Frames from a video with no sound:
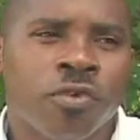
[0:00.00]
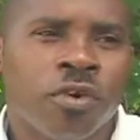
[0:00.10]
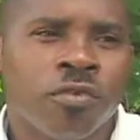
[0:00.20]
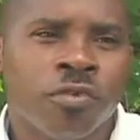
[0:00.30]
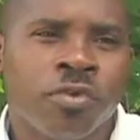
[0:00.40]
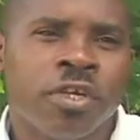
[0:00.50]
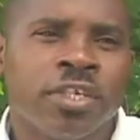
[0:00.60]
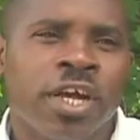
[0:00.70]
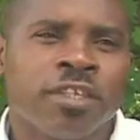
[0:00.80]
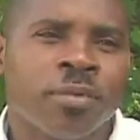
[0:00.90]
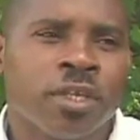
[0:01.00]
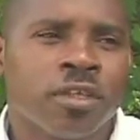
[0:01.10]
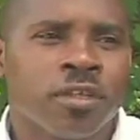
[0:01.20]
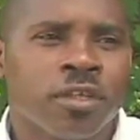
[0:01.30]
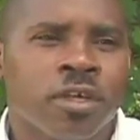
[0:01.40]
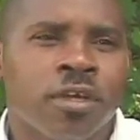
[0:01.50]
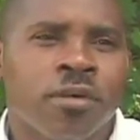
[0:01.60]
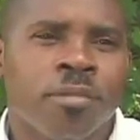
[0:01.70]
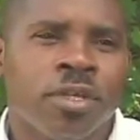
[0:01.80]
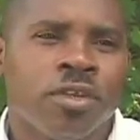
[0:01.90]
for various aspects,
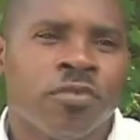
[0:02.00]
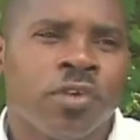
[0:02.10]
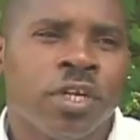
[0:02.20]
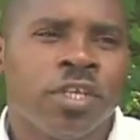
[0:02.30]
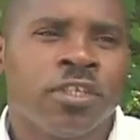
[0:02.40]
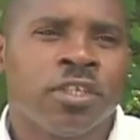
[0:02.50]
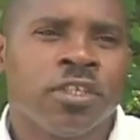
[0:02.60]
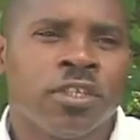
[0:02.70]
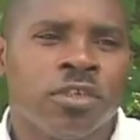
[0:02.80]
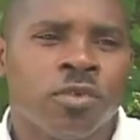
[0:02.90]
but not for the desilting.